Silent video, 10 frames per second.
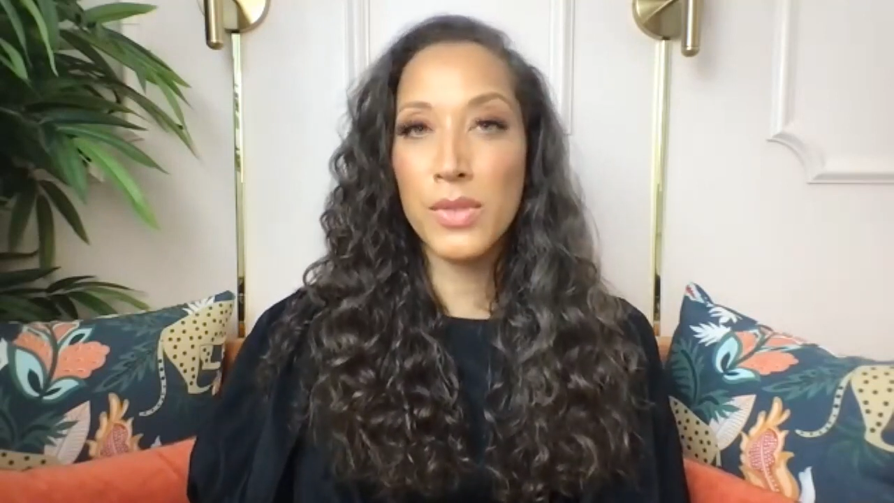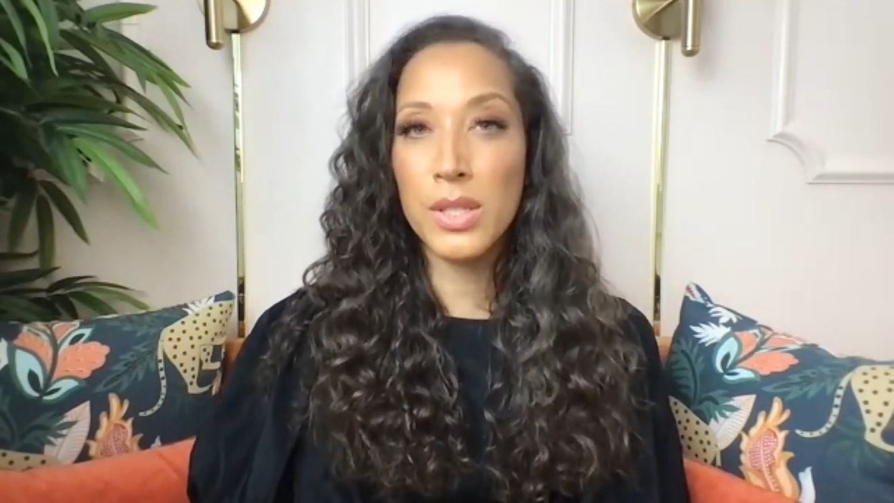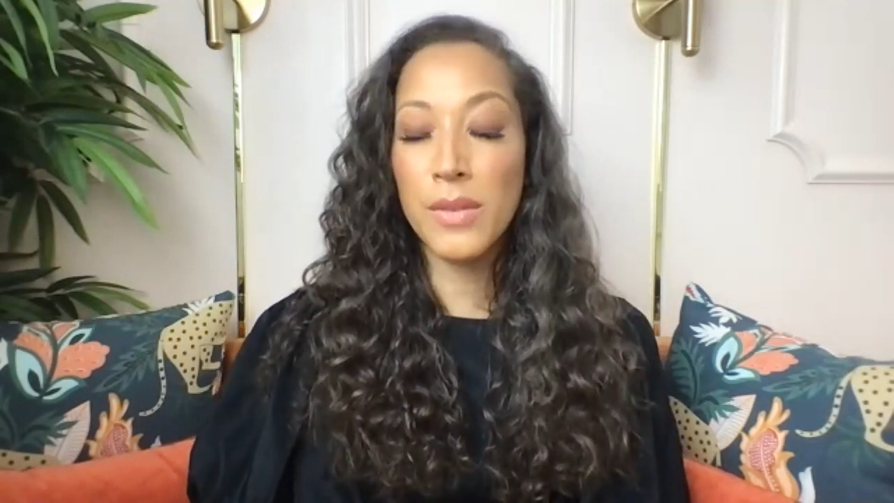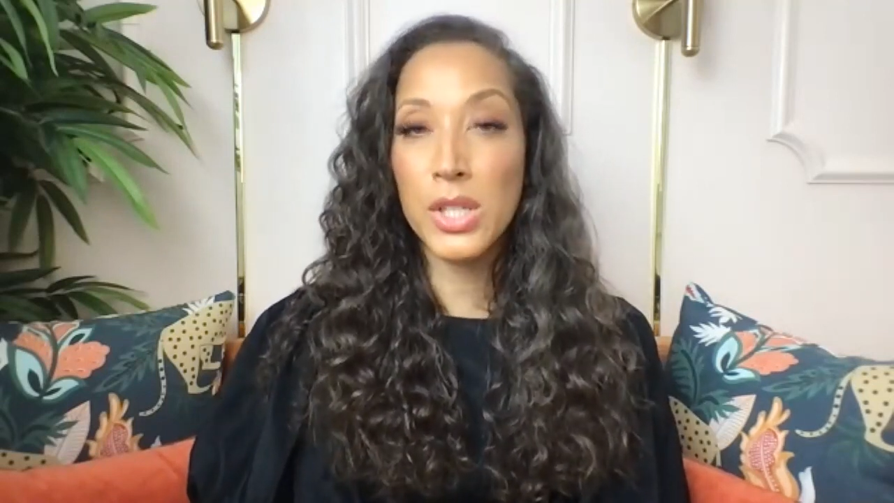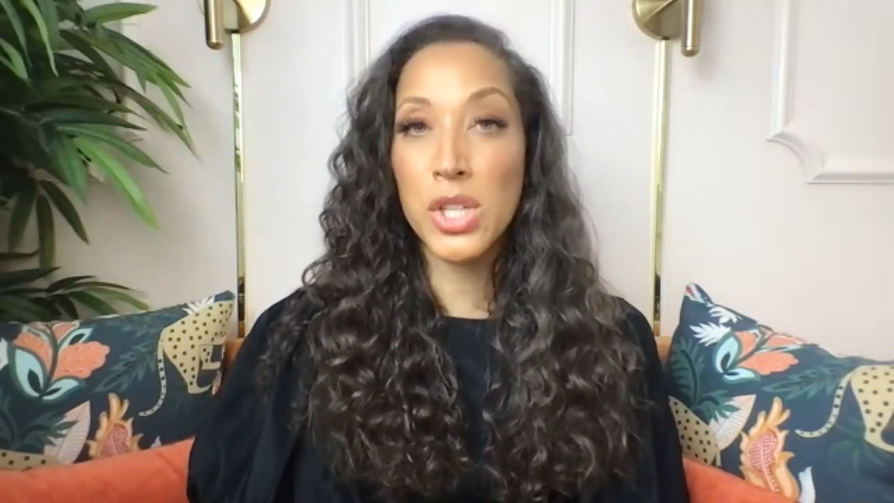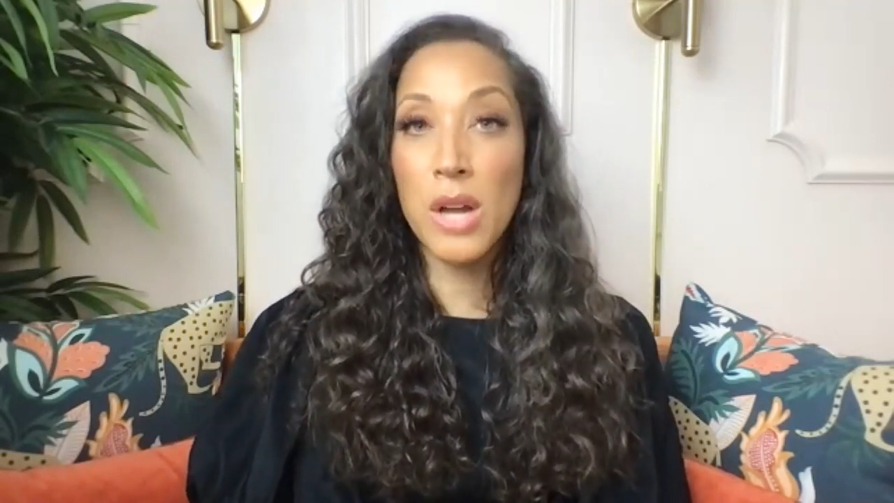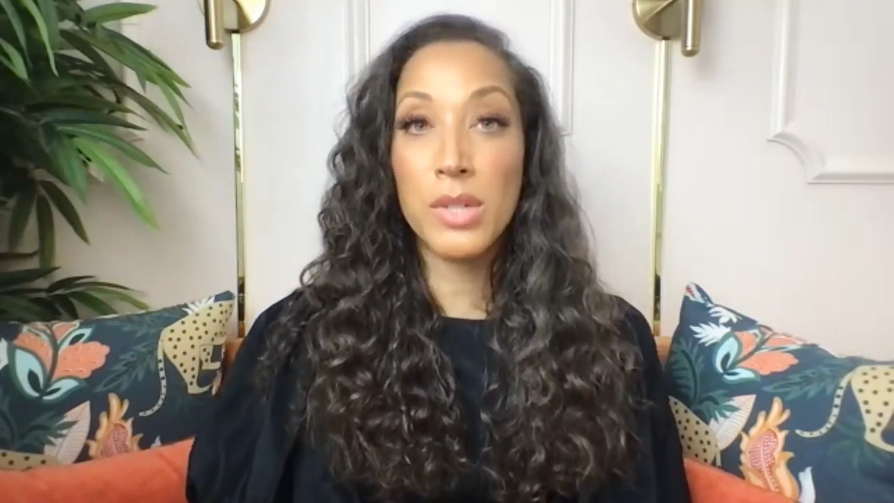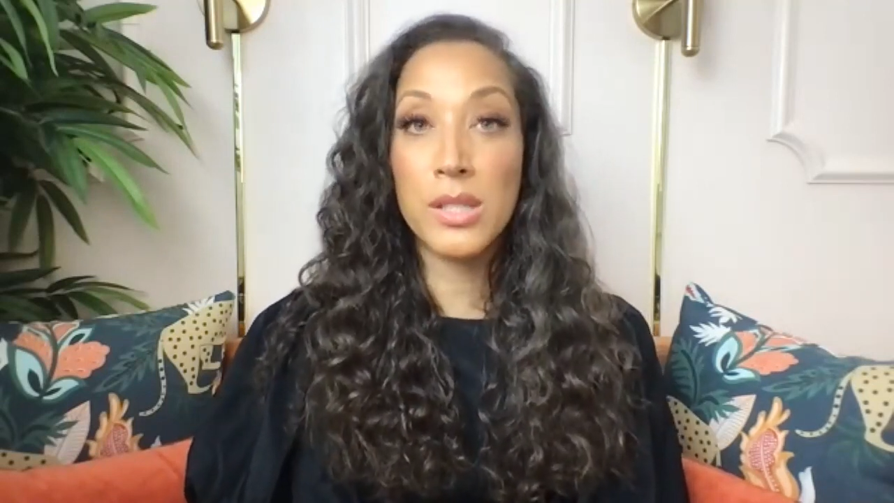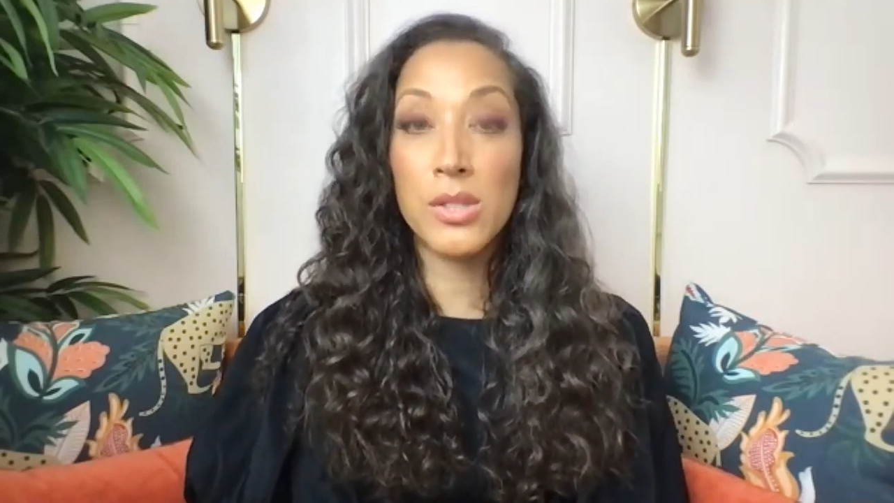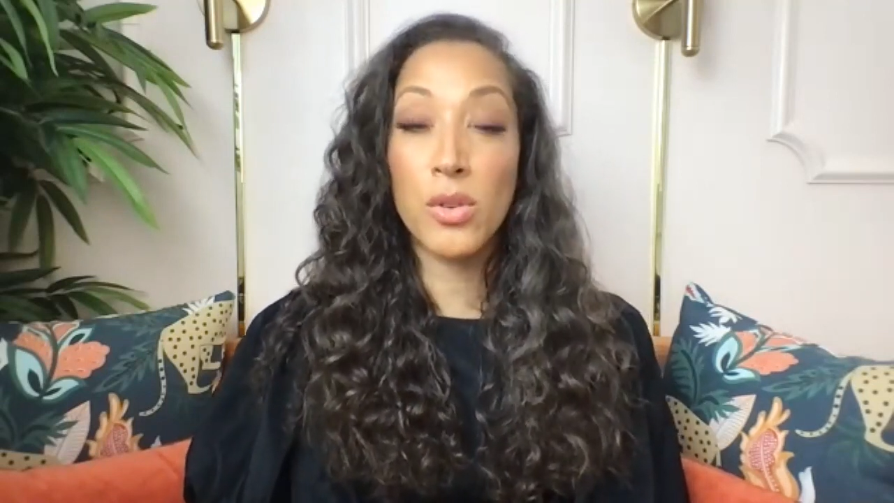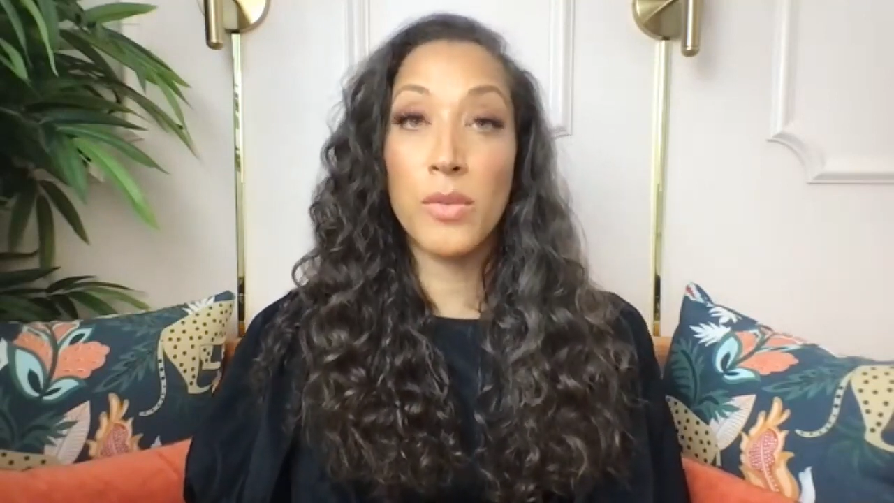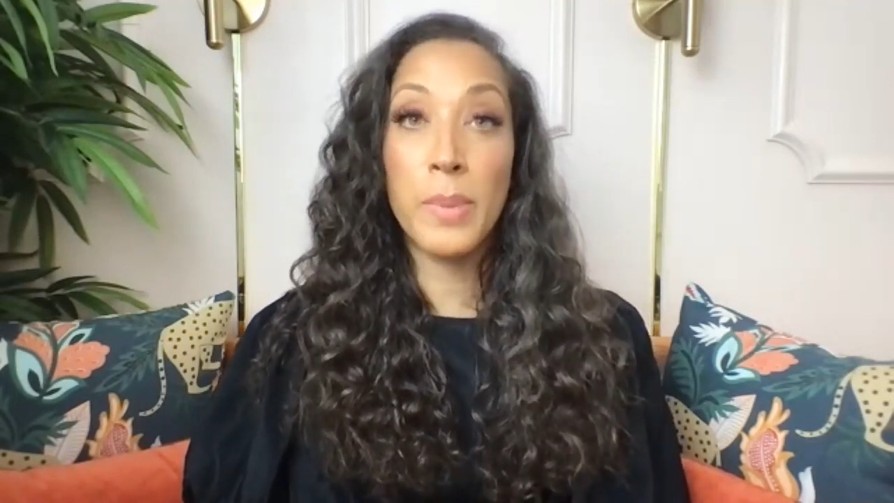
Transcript: different genres and sort of